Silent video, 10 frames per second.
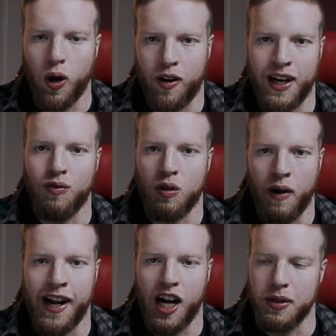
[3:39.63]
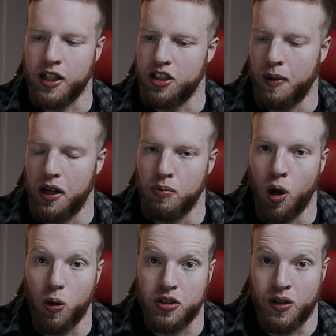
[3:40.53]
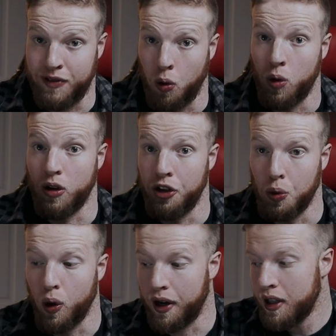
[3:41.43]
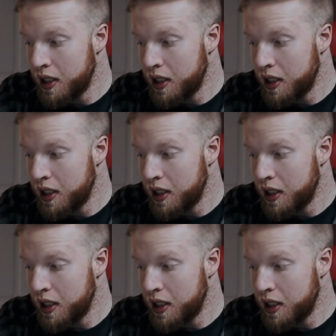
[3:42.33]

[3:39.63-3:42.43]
I don't have one right now because mine broke, so I have to order a new one.